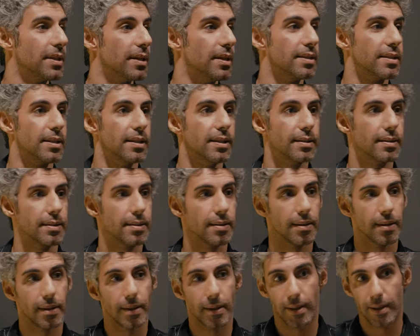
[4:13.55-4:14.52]
Is it
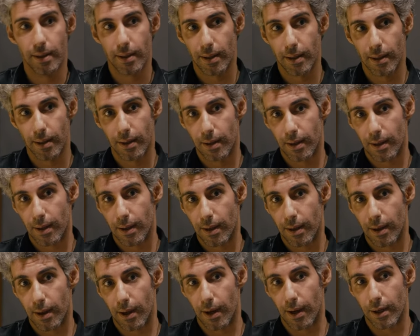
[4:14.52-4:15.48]

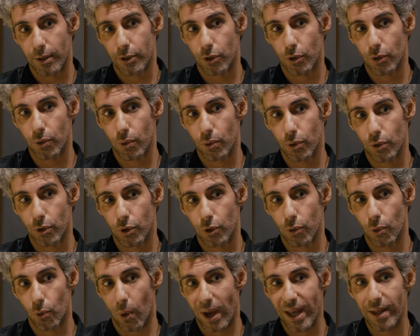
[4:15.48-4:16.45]
uh, do you do you
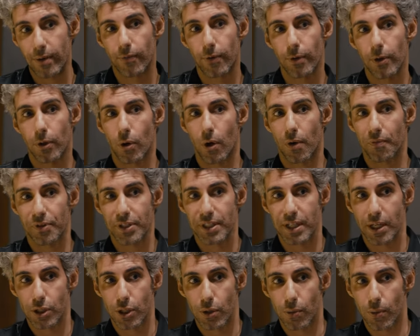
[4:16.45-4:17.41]
wait for the
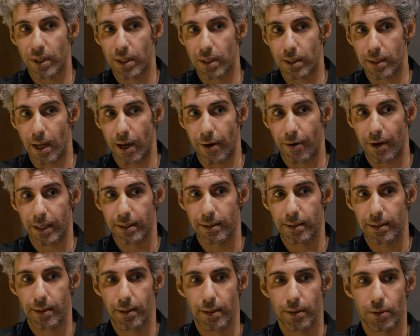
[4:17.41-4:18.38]
conversation with the
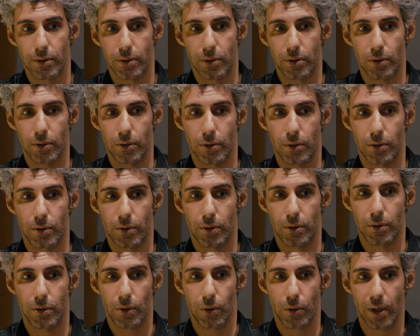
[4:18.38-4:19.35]
director
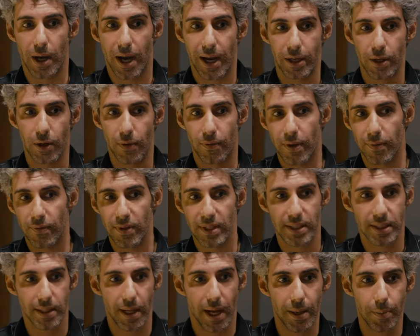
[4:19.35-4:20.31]
to kind of even
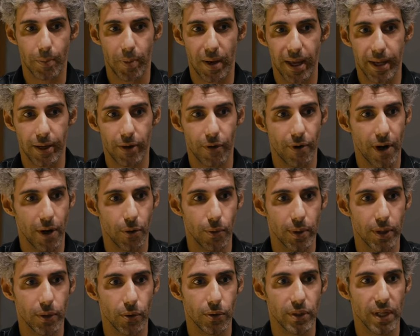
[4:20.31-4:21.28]
start playing around
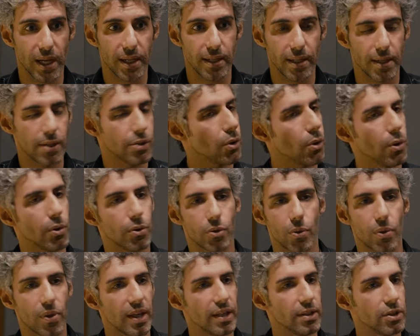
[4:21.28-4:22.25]
with those ideas, or do
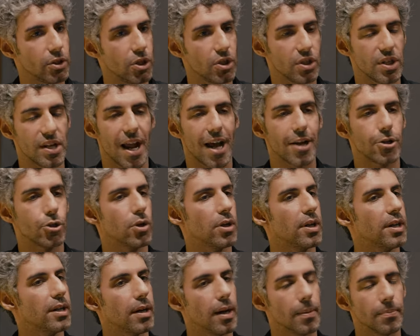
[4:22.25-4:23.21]
things just
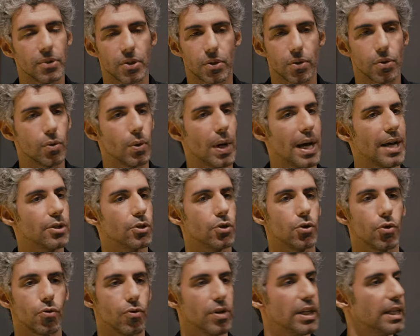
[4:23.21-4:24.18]
naturally come to you as
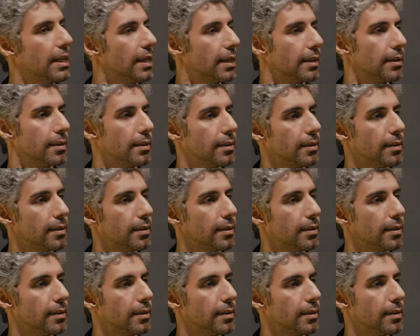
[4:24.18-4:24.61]
you're reading?